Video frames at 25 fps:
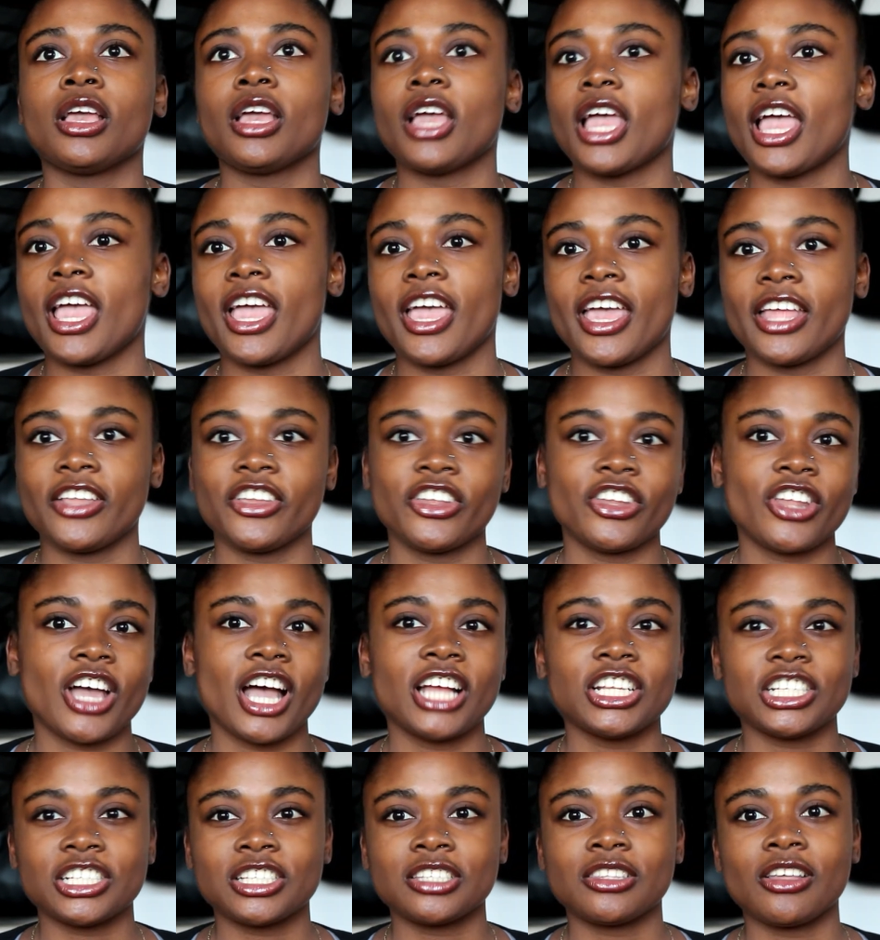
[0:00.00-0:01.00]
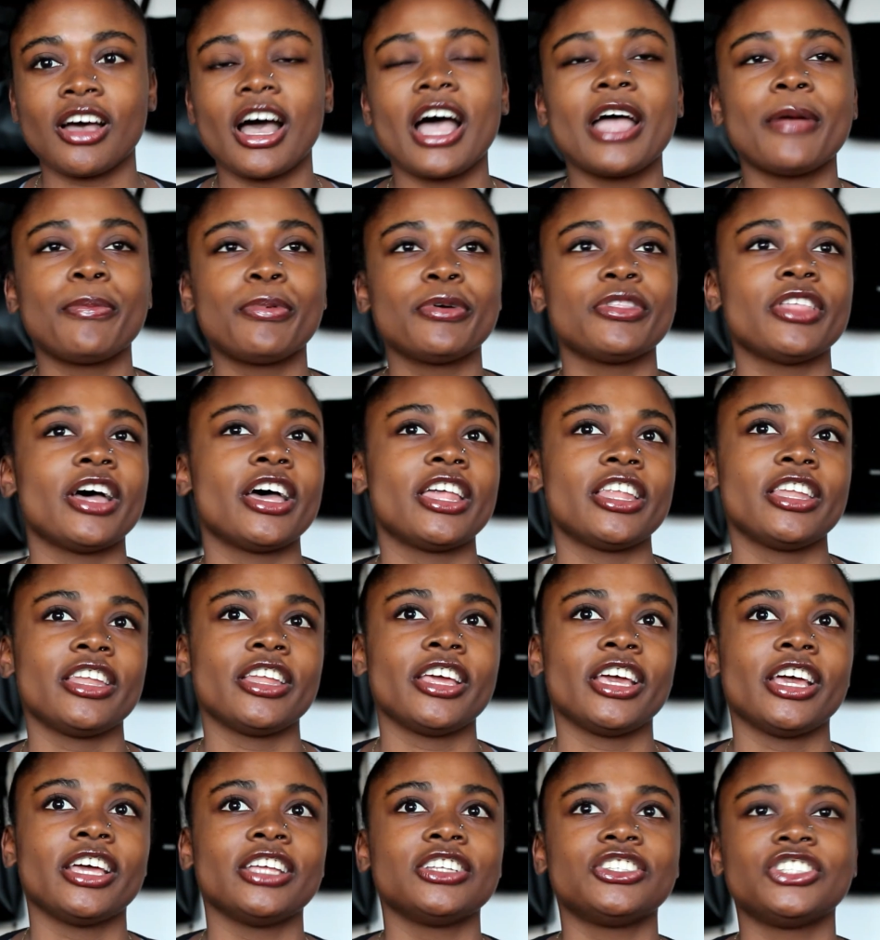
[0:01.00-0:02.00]
And you know, I just thought I'd put that in
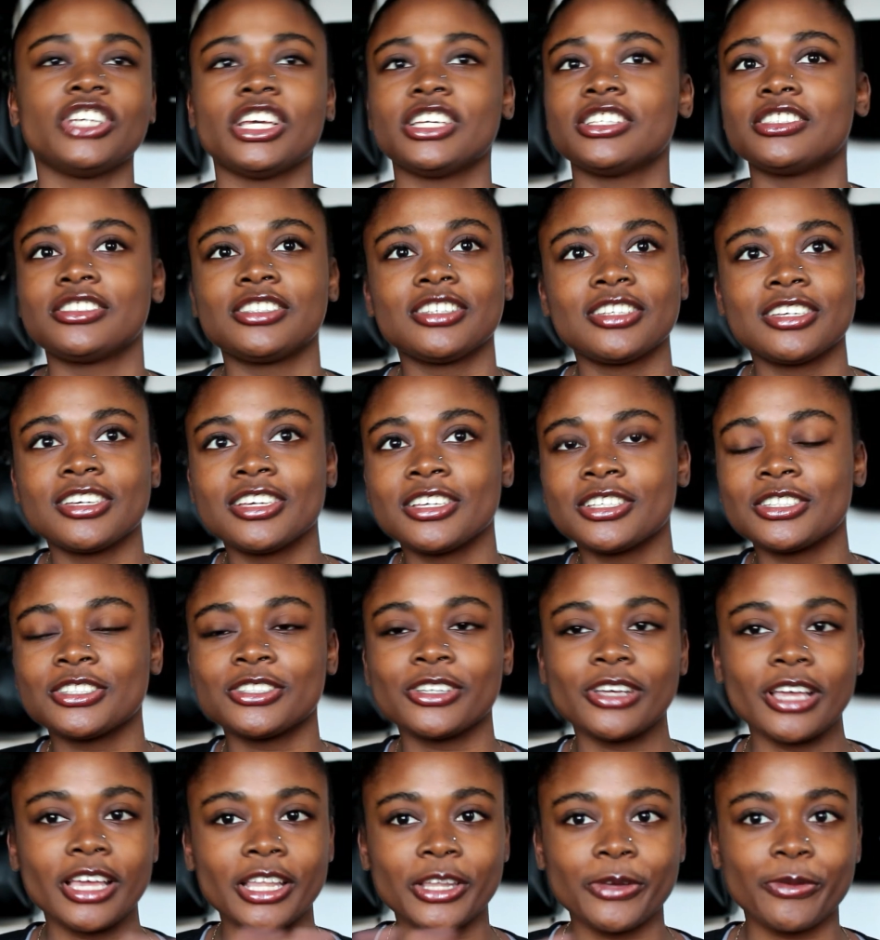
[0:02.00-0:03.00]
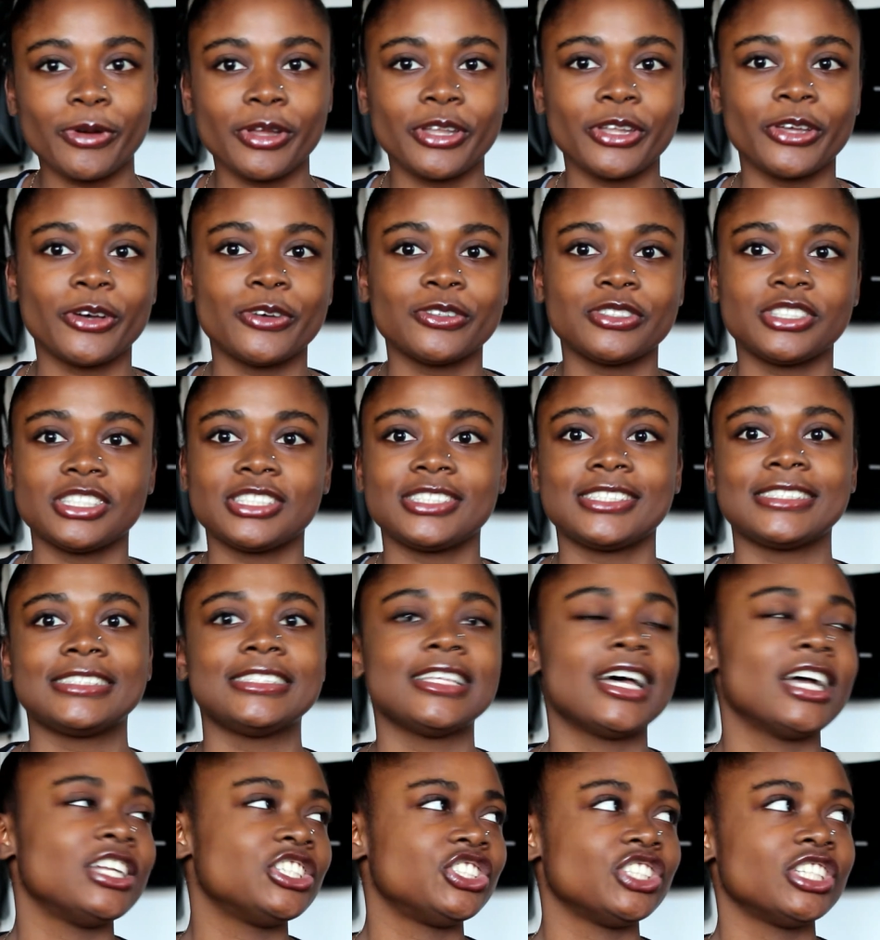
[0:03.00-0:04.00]
there just so anyone knows this is
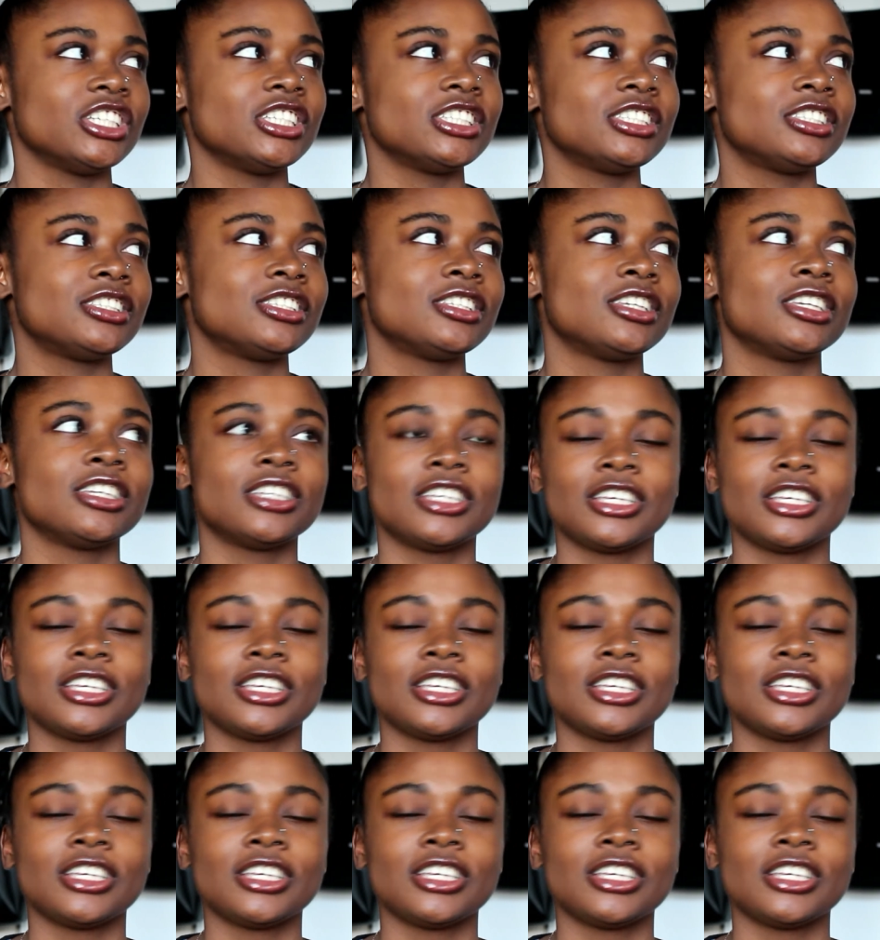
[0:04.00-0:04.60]
not just